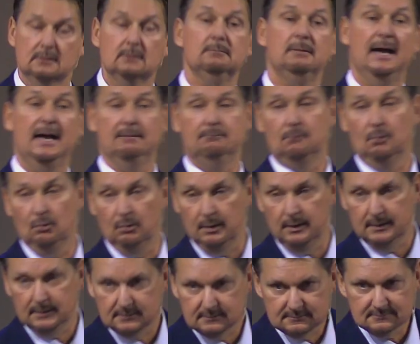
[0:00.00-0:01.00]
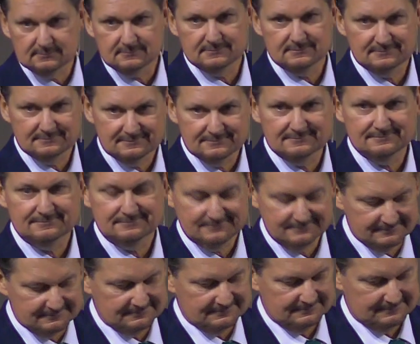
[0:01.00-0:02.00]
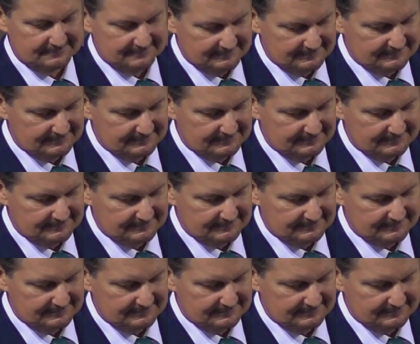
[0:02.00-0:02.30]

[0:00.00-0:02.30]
to a bad boy. Hmm?